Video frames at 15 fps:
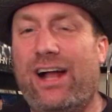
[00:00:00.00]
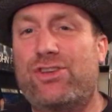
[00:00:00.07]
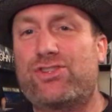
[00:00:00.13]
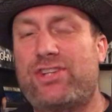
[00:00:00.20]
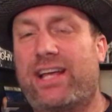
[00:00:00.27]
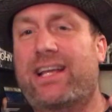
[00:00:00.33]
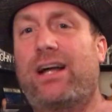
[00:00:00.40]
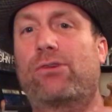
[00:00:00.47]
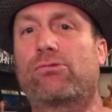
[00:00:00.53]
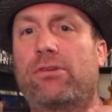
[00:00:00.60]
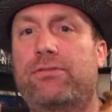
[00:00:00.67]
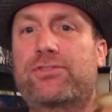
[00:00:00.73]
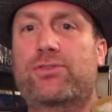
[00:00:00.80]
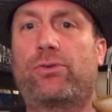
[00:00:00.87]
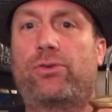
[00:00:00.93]
Check out
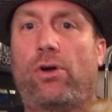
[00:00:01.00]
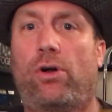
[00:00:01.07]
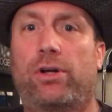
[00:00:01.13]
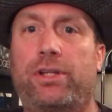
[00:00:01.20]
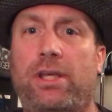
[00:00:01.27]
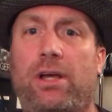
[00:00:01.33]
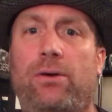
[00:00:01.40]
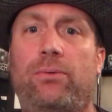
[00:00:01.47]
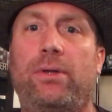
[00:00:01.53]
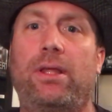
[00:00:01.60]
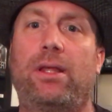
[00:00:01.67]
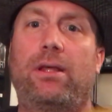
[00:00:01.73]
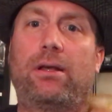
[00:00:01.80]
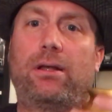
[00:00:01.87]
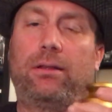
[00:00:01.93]
Riverstone Audio.
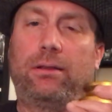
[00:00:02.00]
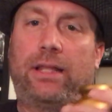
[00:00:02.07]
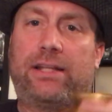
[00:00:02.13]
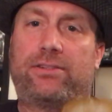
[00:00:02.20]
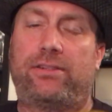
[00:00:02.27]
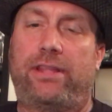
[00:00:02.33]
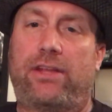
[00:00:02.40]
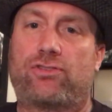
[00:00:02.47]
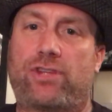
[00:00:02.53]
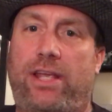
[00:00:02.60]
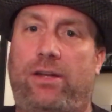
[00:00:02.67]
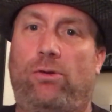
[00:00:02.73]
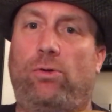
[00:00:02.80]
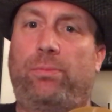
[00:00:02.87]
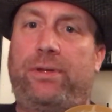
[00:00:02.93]
Link to their
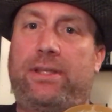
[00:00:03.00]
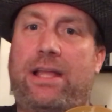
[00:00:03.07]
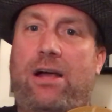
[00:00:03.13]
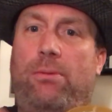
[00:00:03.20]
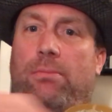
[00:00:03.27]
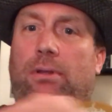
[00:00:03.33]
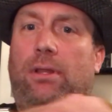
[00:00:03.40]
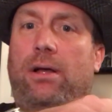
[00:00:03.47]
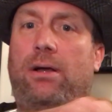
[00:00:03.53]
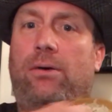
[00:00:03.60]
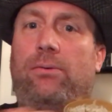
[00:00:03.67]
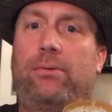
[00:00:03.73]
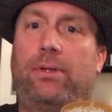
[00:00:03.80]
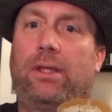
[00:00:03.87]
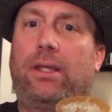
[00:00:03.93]
channel will be down
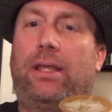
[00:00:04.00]
below.